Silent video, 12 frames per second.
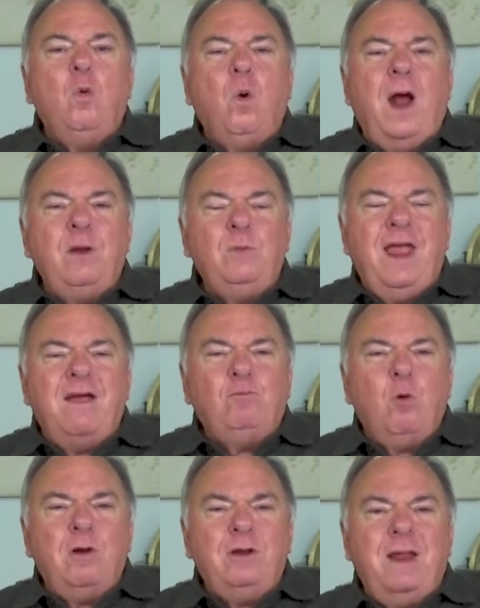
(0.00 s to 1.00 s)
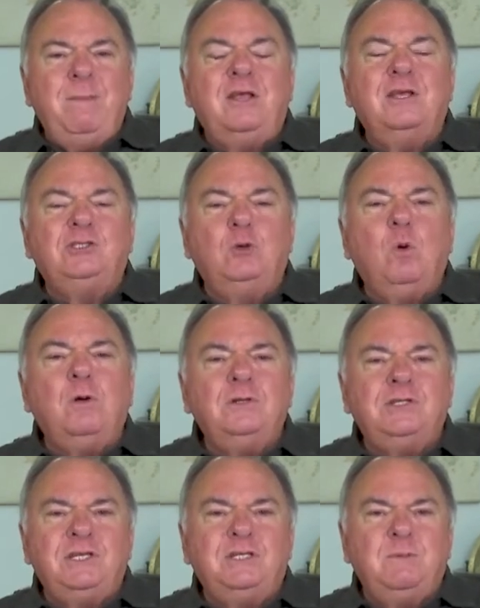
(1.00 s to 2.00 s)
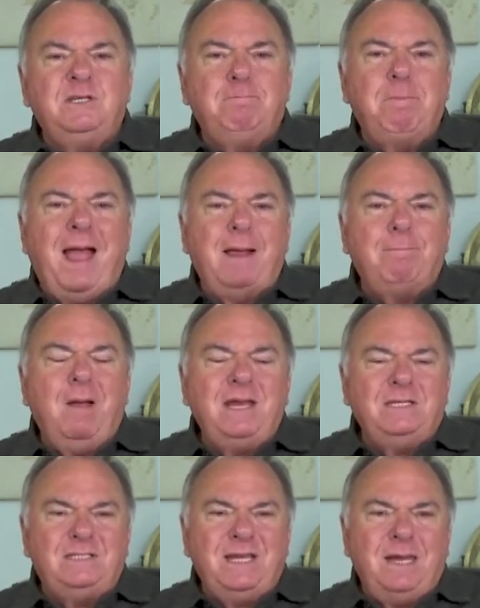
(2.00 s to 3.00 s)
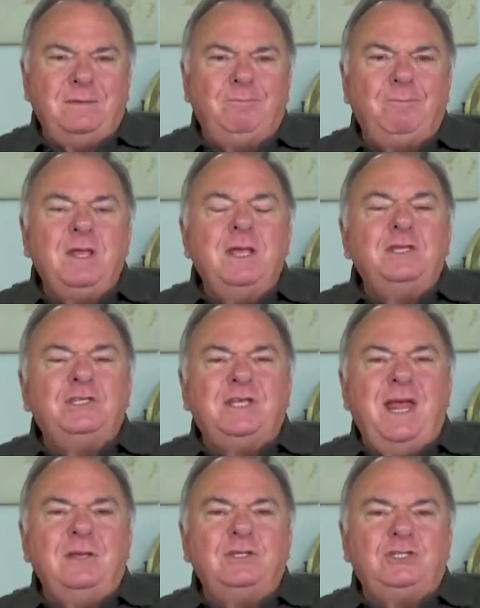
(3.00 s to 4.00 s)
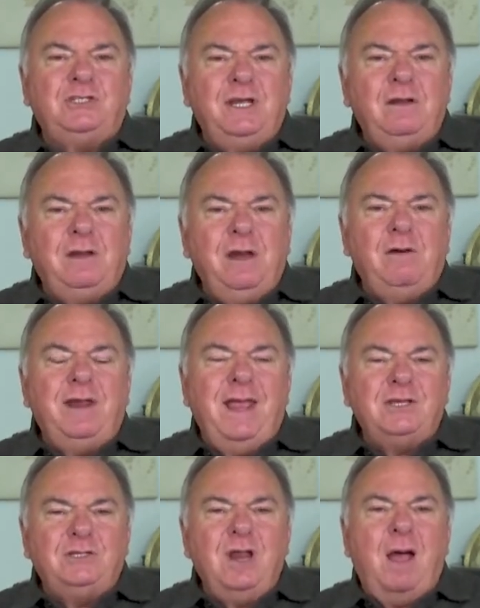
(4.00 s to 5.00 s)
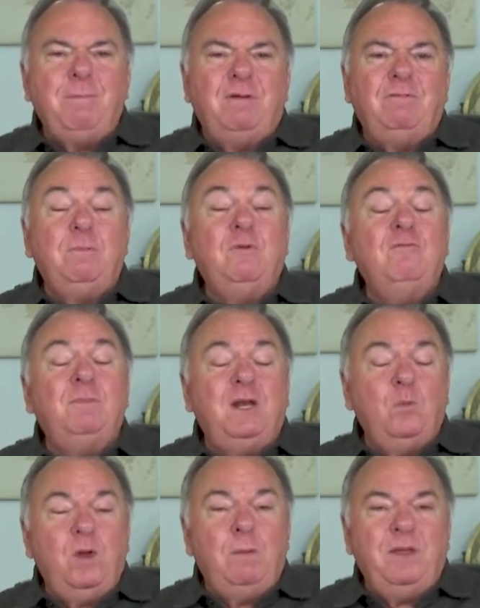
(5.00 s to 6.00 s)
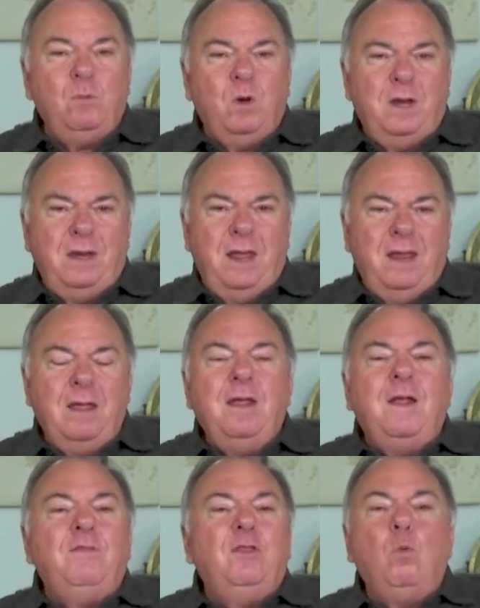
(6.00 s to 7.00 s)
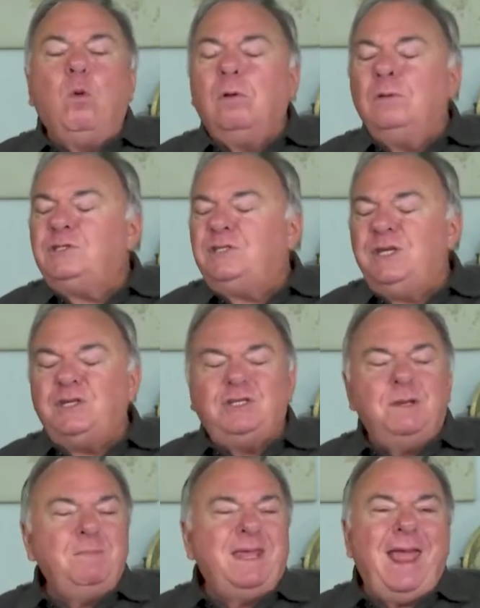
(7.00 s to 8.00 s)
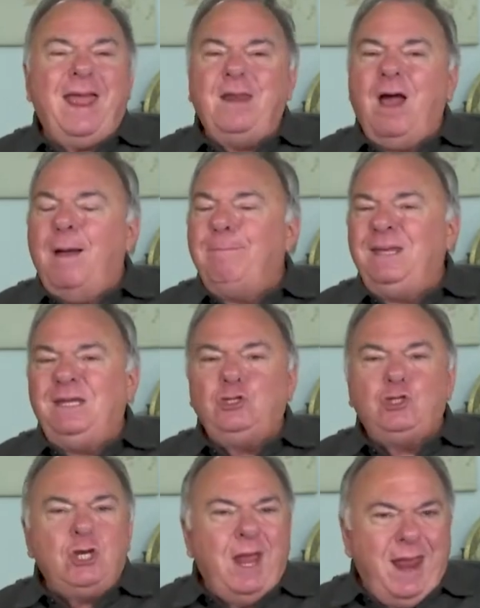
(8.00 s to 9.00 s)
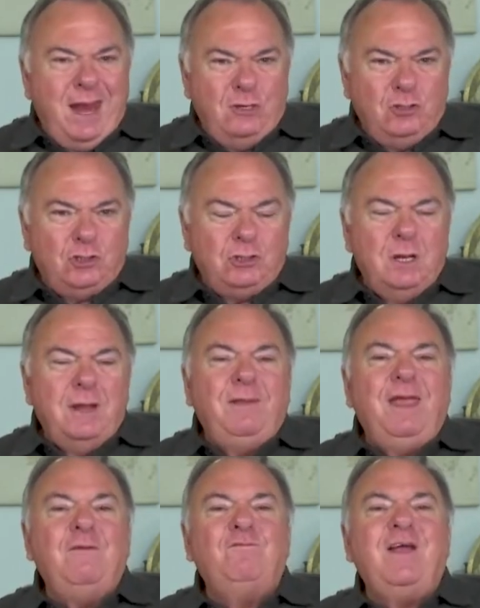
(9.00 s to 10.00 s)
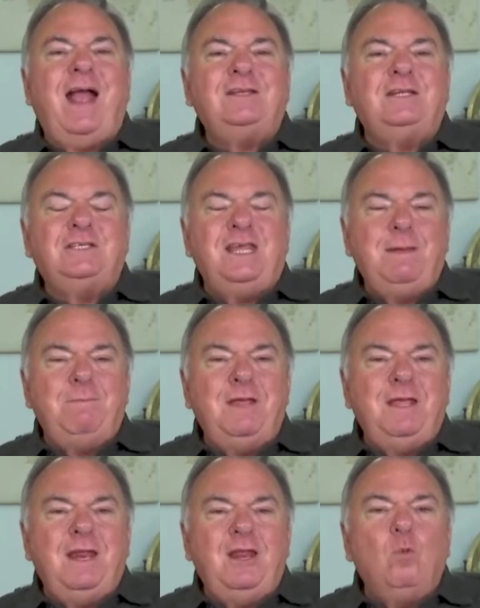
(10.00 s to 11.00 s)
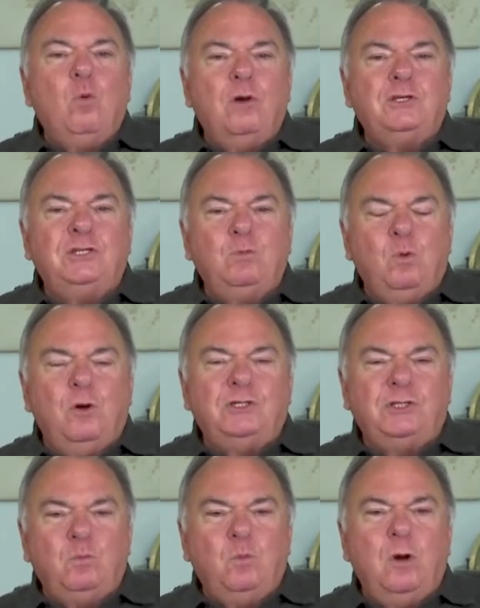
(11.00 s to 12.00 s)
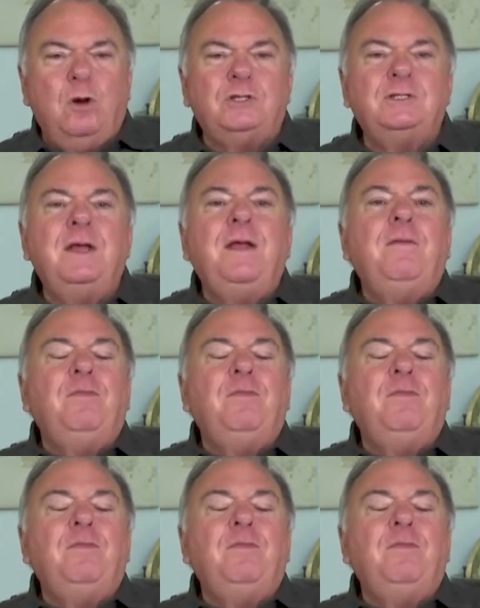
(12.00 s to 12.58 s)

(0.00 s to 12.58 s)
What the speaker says: Why do we have war today? Because the world system is backed by Satan. Satan's still here. He has not been removed, but he will be one day. The world system cannot be changed. In fact, it's keeping getting worse and worse and worse.